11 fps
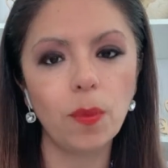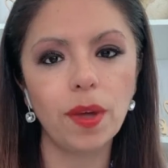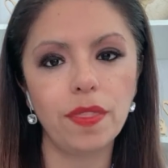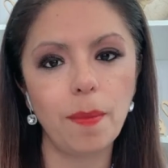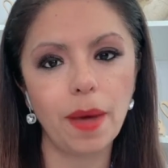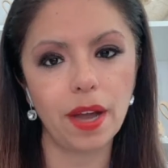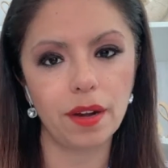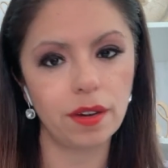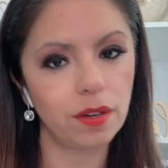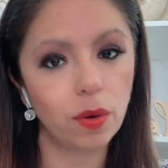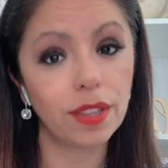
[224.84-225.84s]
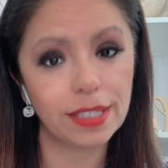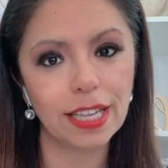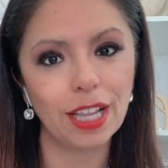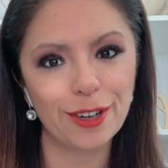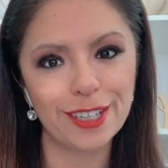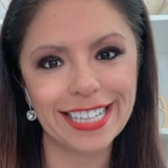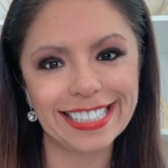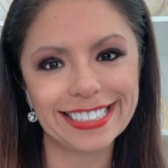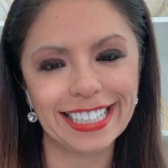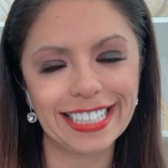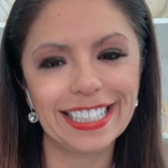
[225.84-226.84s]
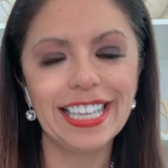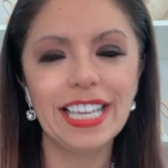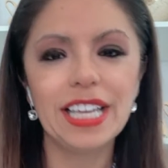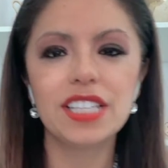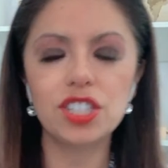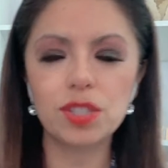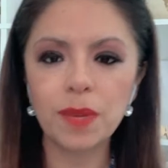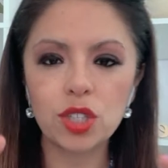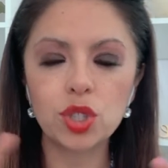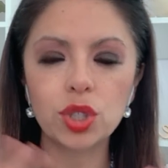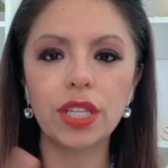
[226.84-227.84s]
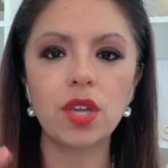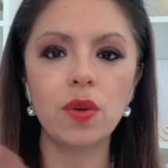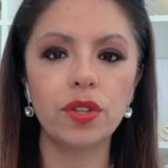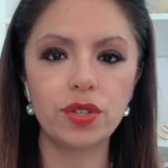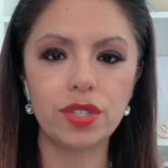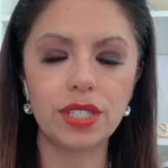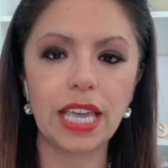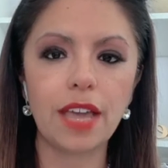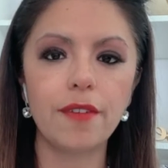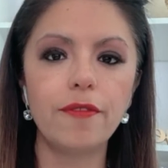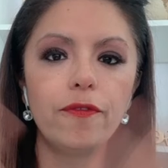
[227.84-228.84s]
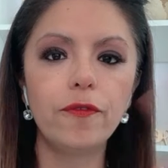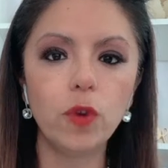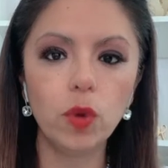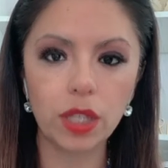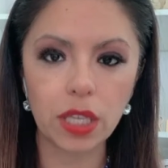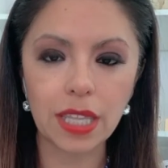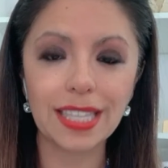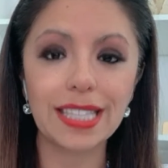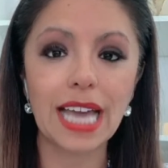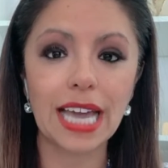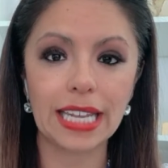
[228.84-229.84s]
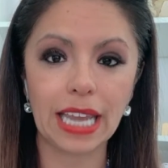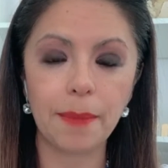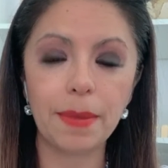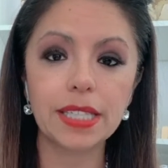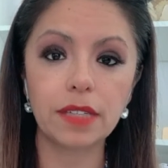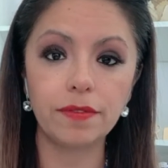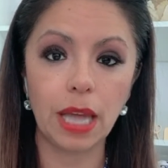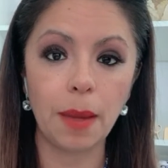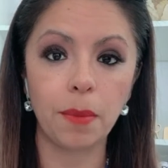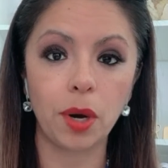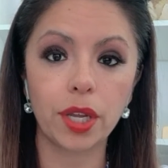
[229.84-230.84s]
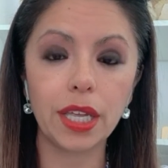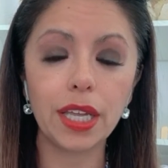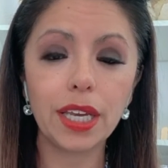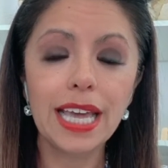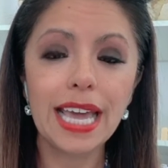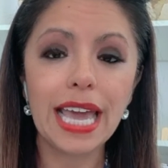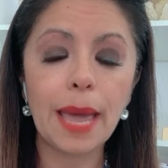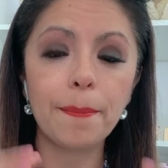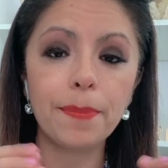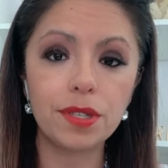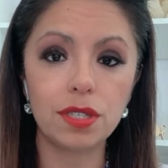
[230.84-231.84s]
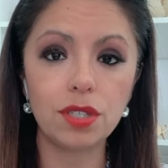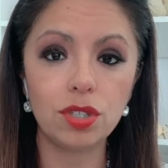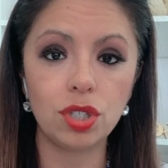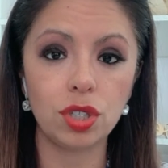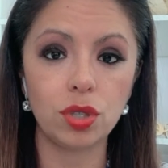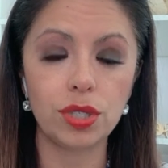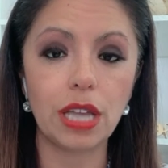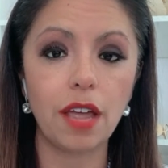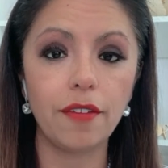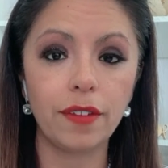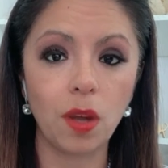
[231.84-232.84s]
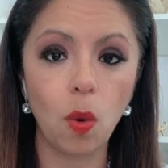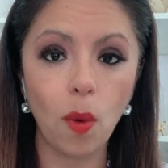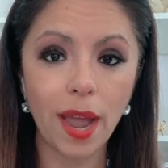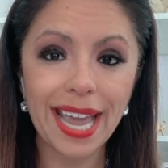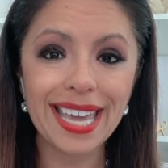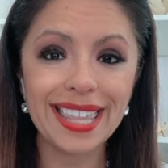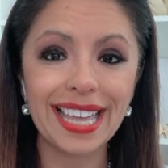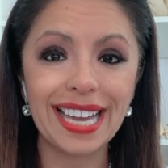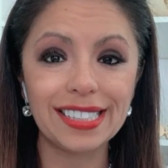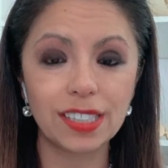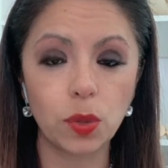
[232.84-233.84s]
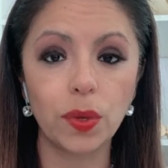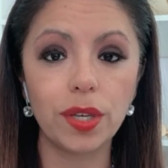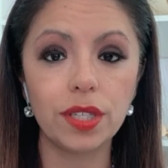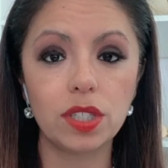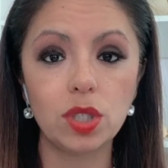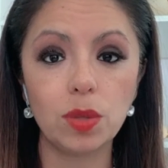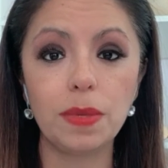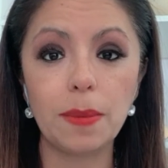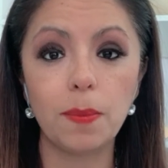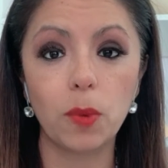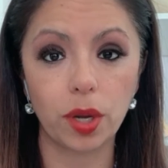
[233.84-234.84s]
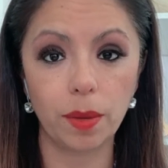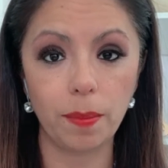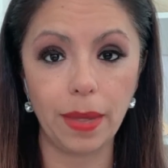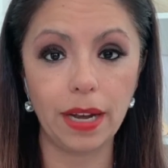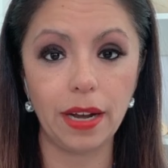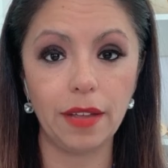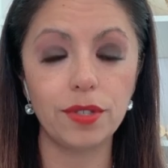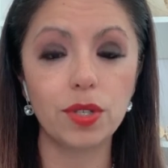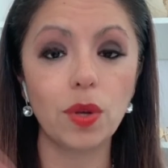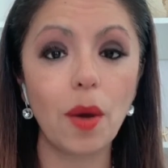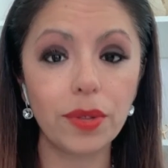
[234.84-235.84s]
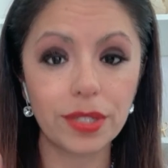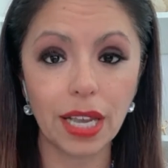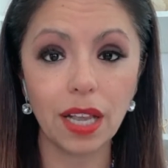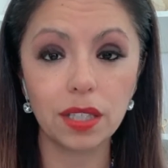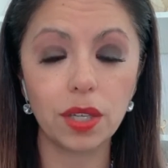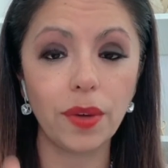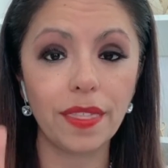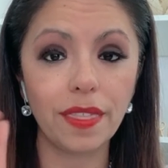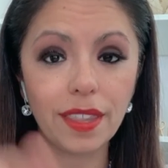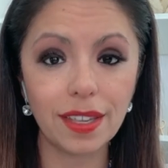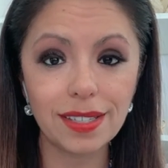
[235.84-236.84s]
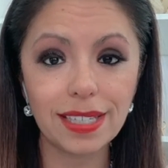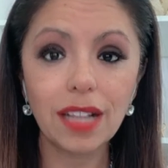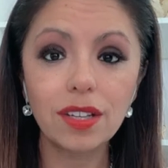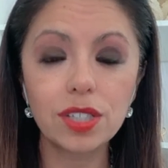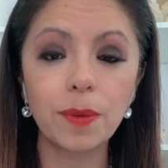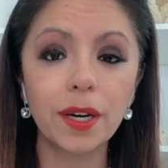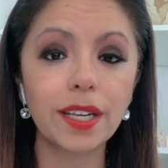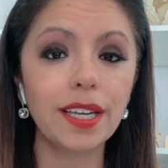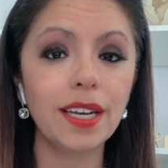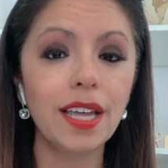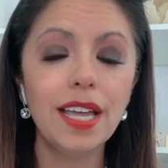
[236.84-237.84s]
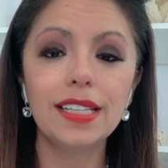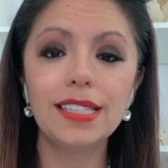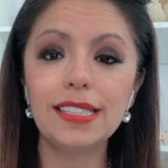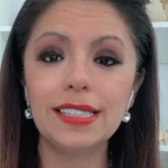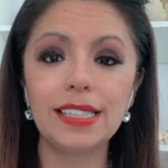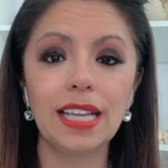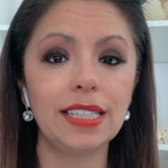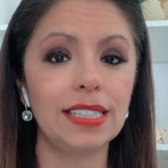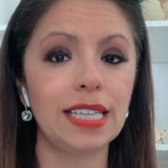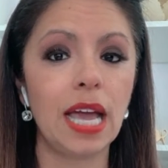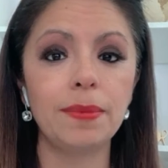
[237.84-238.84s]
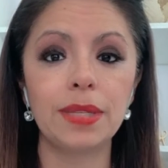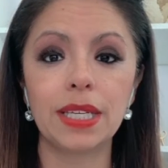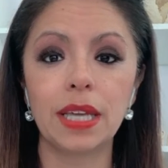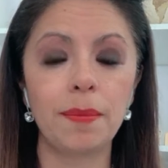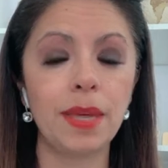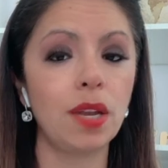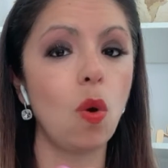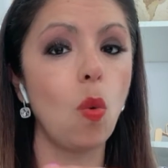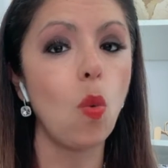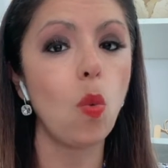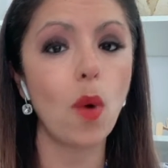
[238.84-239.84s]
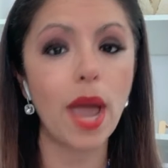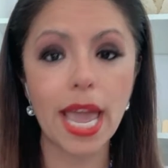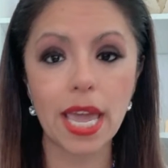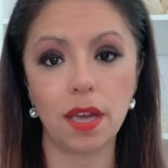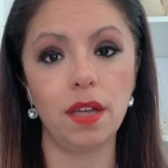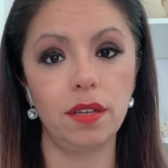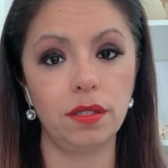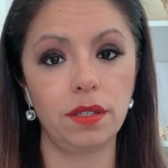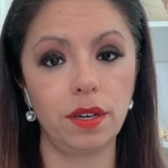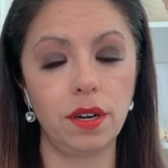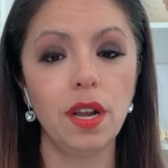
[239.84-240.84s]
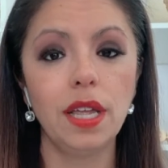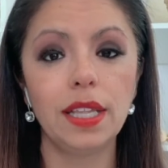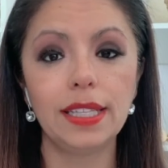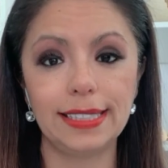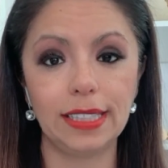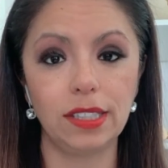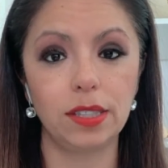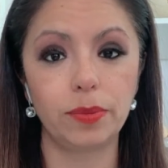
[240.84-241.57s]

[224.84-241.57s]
what the buyer or the seller is asking? Just make sure that you understand fully the dynamics of that market and position yourself in a way that is going to be more competitive. So I will tell you, in this seller's market, this is not the time to come in way under the sales